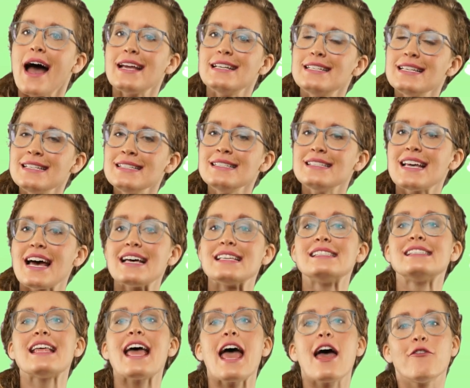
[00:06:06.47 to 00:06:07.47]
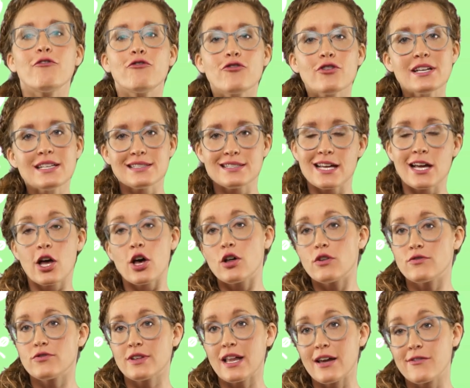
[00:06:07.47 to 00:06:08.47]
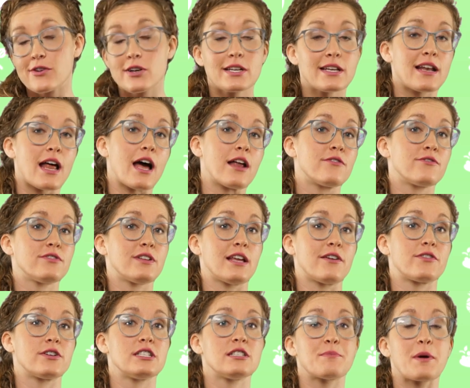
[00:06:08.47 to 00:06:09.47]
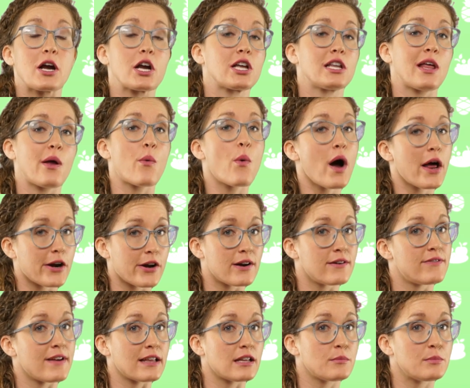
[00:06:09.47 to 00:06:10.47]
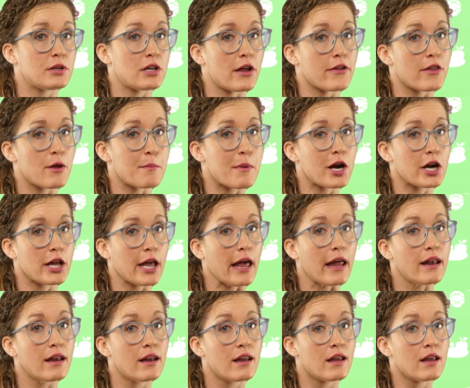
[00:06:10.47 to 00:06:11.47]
I didn't test every single flavored and unflavored sparkling water available on the market